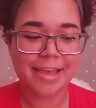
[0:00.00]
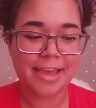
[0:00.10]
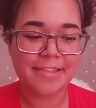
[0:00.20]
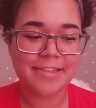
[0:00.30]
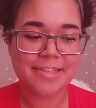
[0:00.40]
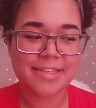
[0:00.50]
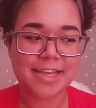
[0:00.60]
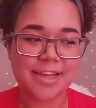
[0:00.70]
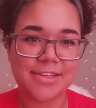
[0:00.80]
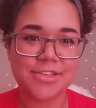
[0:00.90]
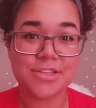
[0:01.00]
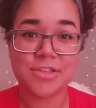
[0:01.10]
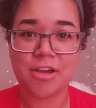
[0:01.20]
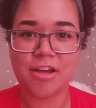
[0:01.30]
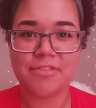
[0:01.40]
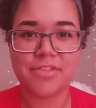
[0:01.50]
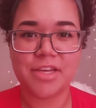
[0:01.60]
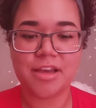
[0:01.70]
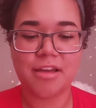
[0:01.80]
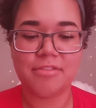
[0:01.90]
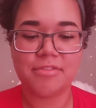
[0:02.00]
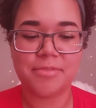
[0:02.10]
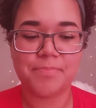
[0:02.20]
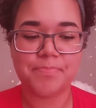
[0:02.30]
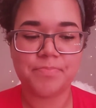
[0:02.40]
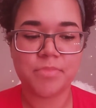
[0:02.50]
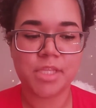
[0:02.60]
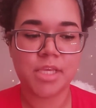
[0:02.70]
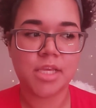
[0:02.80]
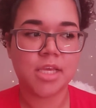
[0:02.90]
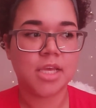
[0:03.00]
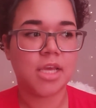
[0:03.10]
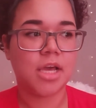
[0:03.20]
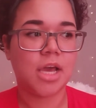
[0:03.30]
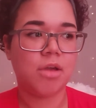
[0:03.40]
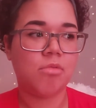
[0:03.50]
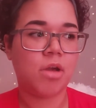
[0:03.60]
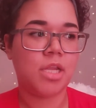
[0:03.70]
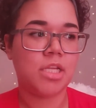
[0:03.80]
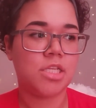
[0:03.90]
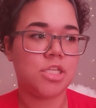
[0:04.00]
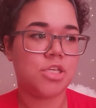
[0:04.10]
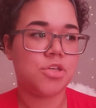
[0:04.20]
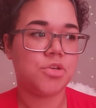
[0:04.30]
and this is kind of just off the cuff, I wanted to